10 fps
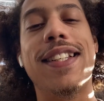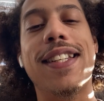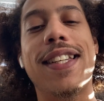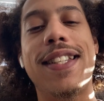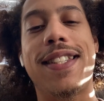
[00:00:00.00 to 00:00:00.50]

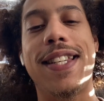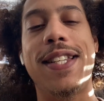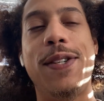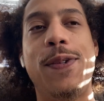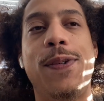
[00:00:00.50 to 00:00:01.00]

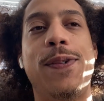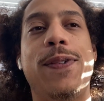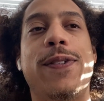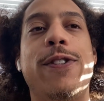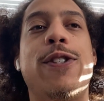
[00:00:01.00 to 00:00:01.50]
continue
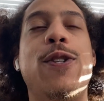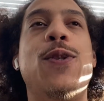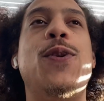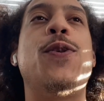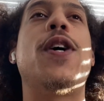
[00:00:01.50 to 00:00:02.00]

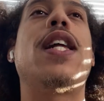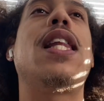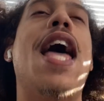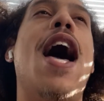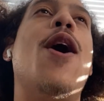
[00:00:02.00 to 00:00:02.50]
to
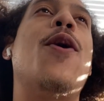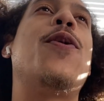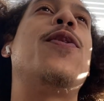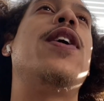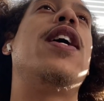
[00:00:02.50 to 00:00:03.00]

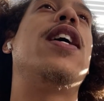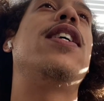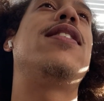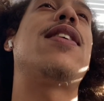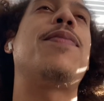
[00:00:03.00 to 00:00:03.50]
allow
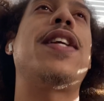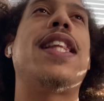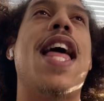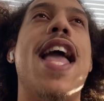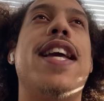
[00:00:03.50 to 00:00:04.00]
something
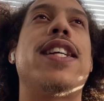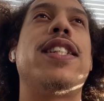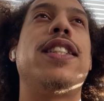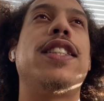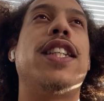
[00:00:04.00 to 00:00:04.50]
like
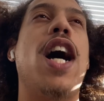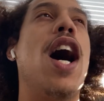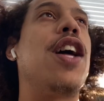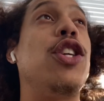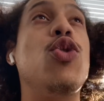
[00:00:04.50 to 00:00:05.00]

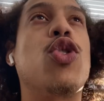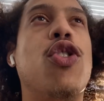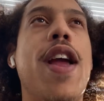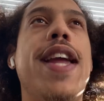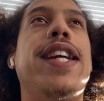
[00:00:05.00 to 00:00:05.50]

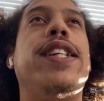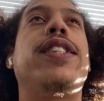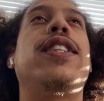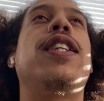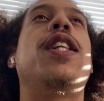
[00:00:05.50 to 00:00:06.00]
Ukraine
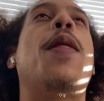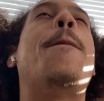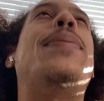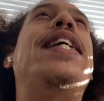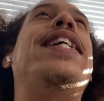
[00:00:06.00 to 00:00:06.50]

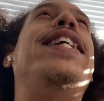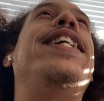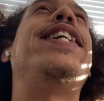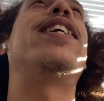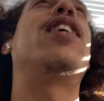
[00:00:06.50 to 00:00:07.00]

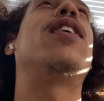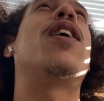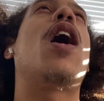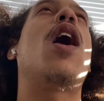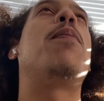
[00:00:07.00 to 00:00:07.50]
be
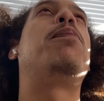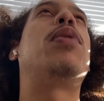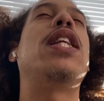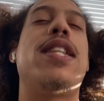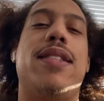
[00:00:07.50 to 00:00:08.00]

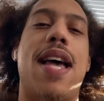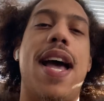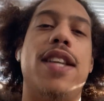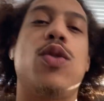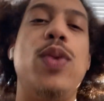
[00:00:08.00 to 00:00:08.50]

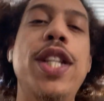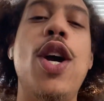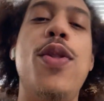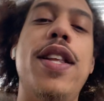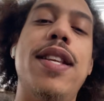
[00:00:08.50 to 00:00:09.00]
politicized. We
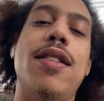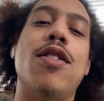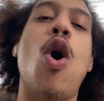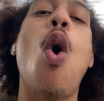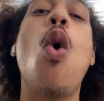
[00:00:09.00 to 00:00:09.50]
know that this is
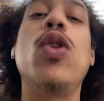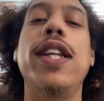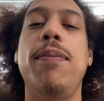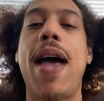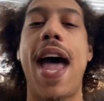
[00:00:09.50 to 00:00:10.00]

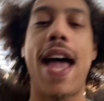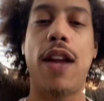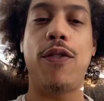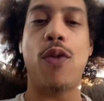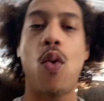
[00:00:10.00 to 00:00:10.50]
wholly
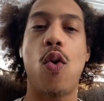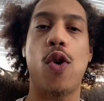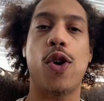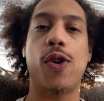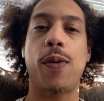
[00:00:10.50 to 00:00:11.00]
bad
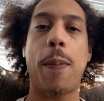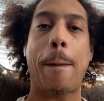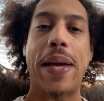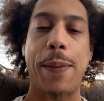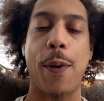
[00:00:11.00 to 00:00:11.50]
for
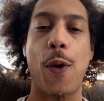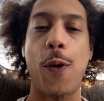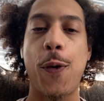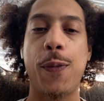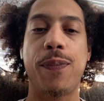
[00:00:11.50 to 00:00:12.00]

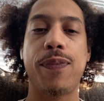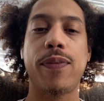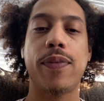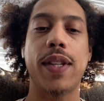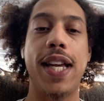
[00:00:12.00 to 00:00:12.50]
people
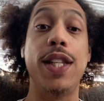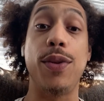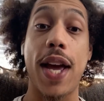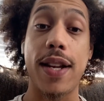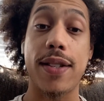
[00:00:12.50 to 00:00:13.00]
in the
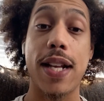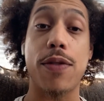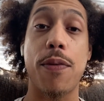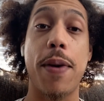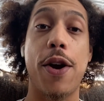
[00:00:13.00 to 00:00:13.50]
United States of
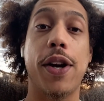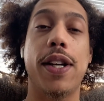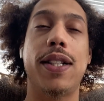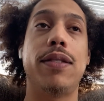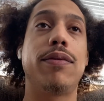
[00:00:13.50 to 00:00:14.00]

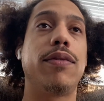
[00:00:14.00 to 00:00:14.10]
America